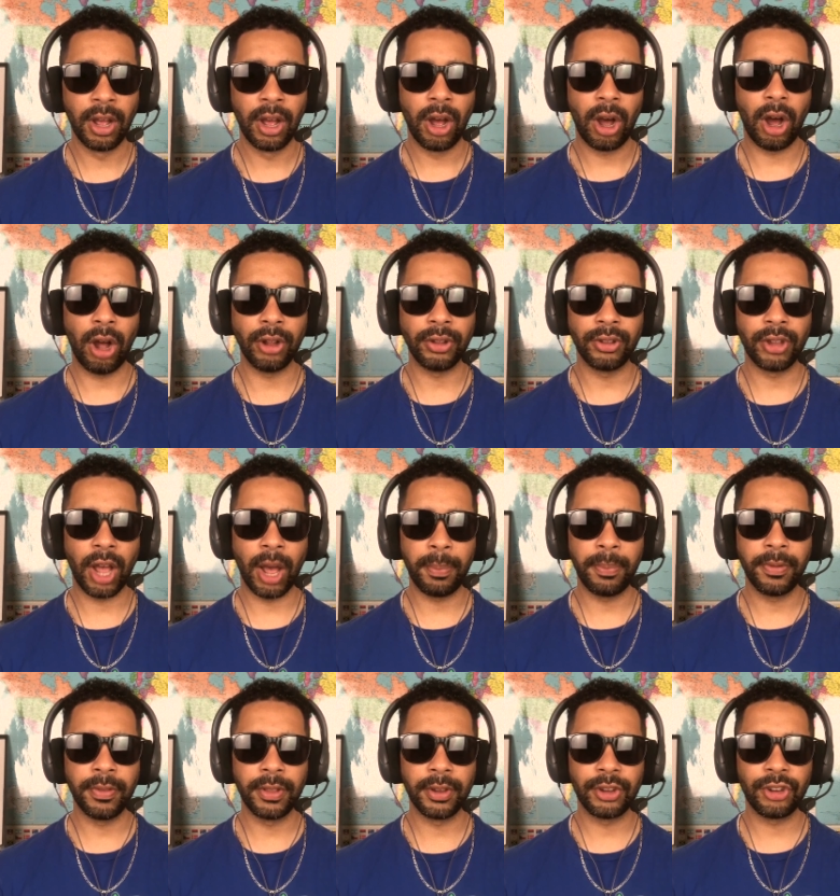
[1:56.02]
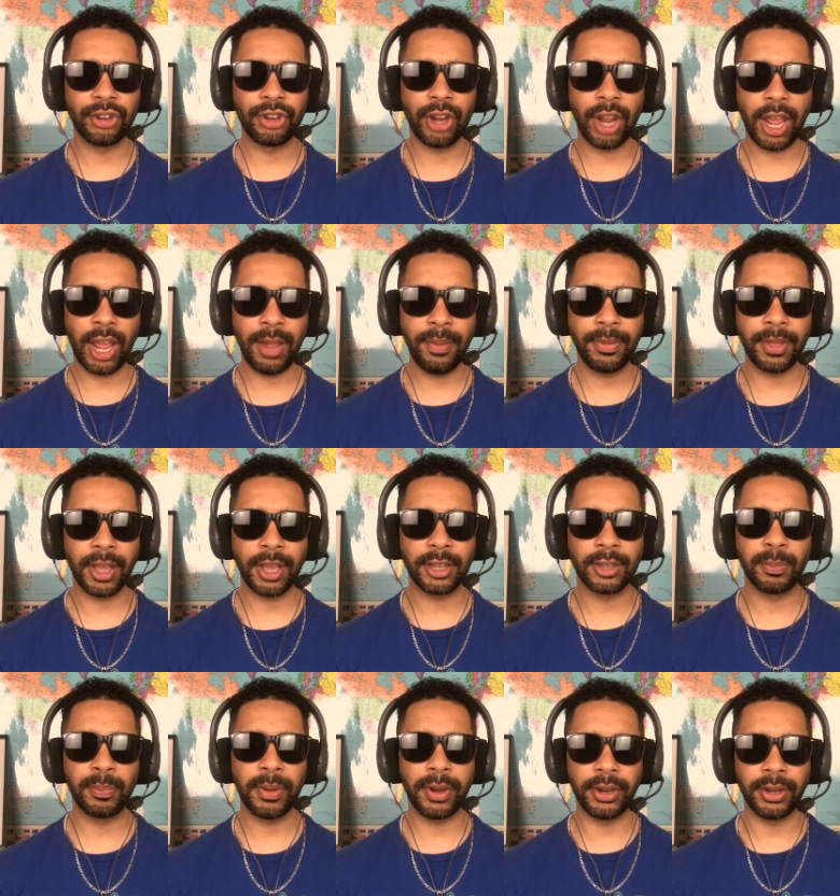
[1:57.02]
on top of the shame they
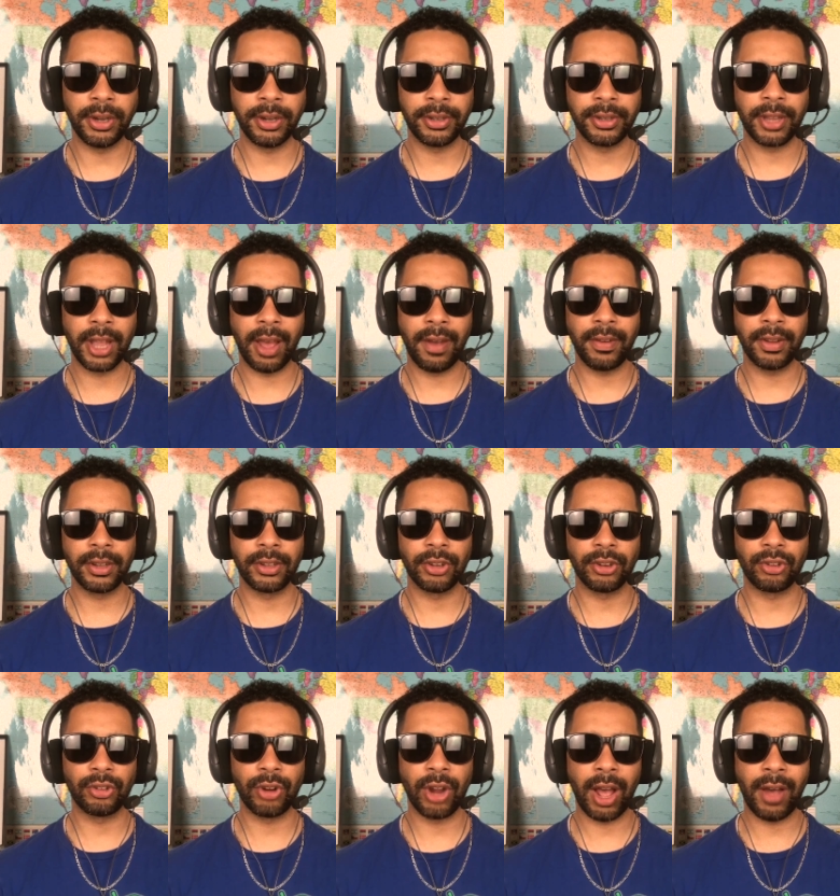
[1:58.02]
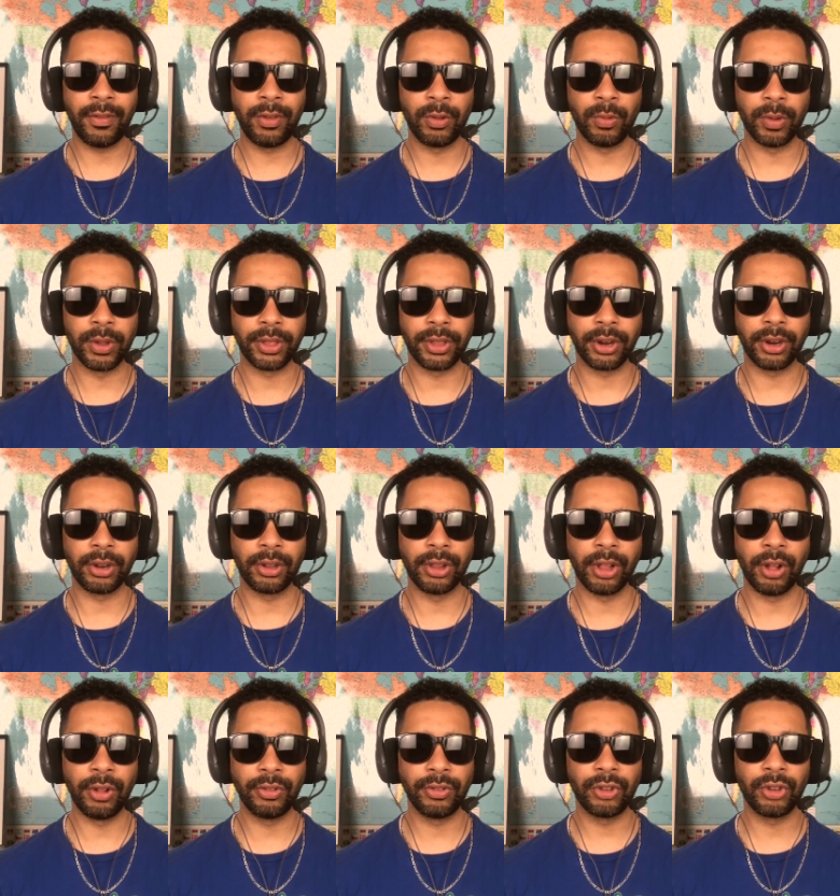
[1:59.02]
experienced having to travel with their
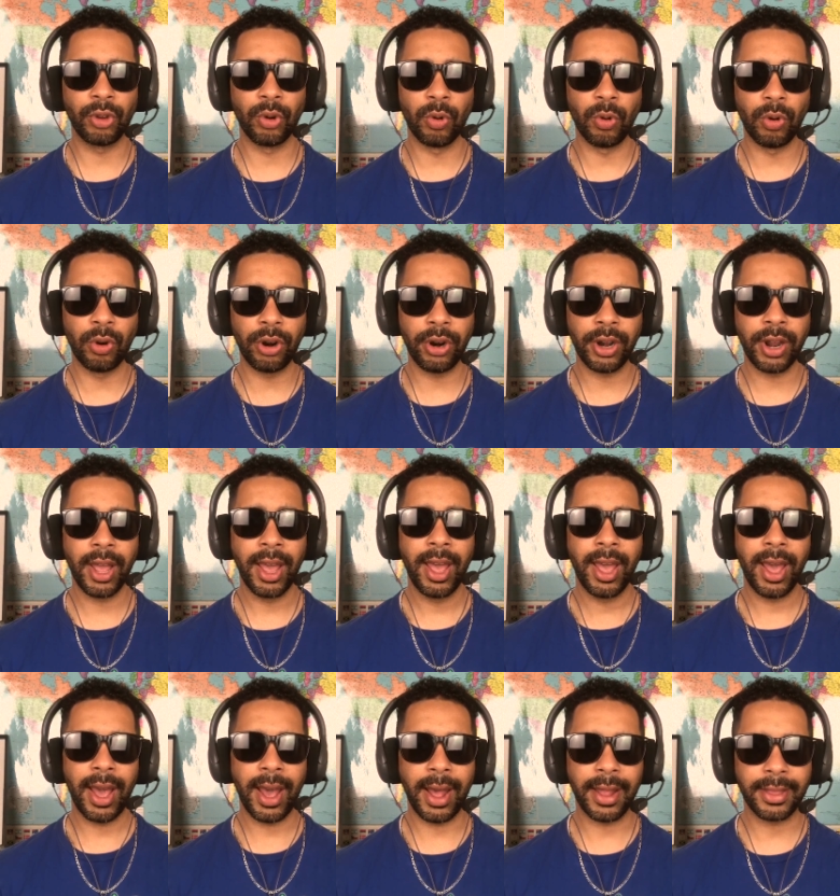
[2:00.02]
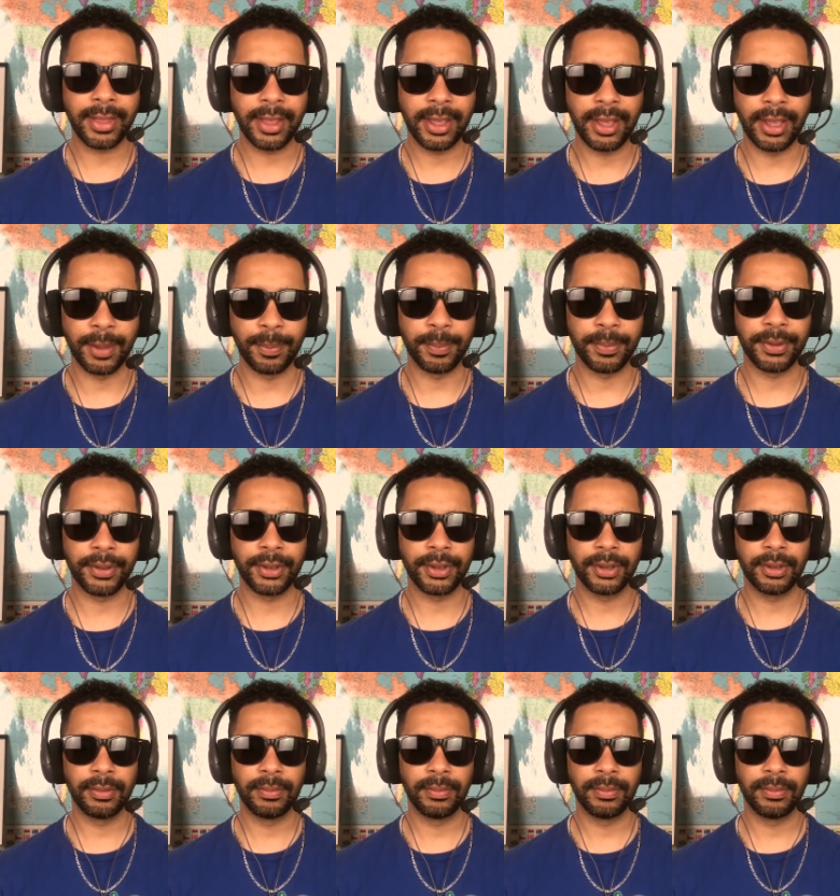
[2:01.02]
clothes torn at the hips.